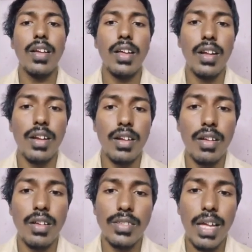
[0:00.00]
here
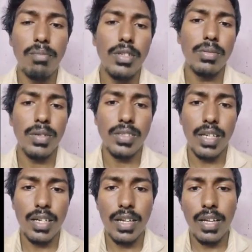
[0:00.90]
sample space
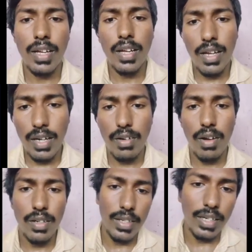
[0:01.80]
are head
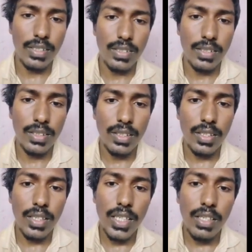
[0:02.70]
or tails.
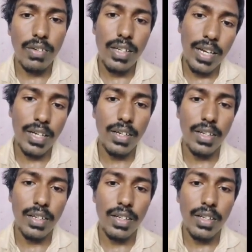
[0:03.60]
Event head
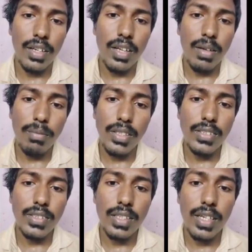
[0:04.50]

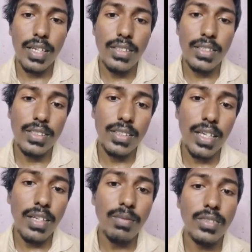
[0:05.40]
means H is
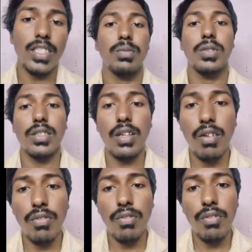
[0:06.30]
a subset
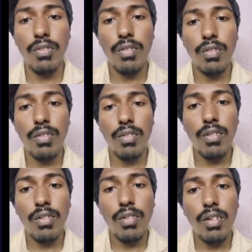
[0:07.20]
of
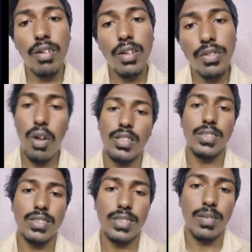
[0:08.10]

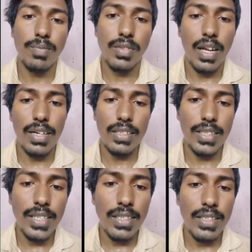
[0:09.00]
toss.
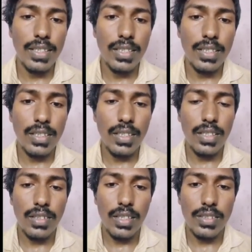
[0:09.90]
Understand?
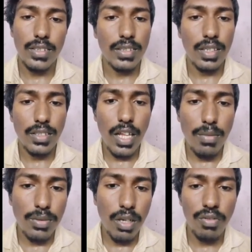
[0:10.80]
That's it.
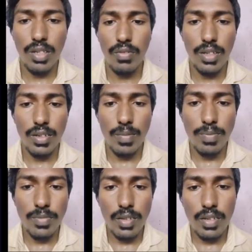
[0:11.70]
Types of event.
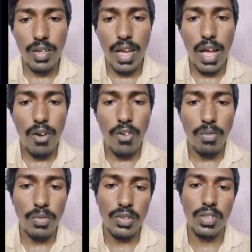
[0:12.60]
We have
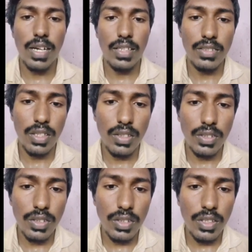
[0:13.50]
mutual
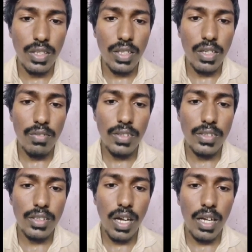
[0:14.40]
exclusive,
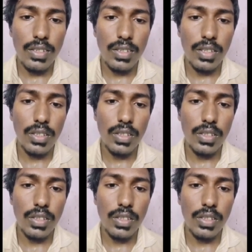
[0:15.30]
which can't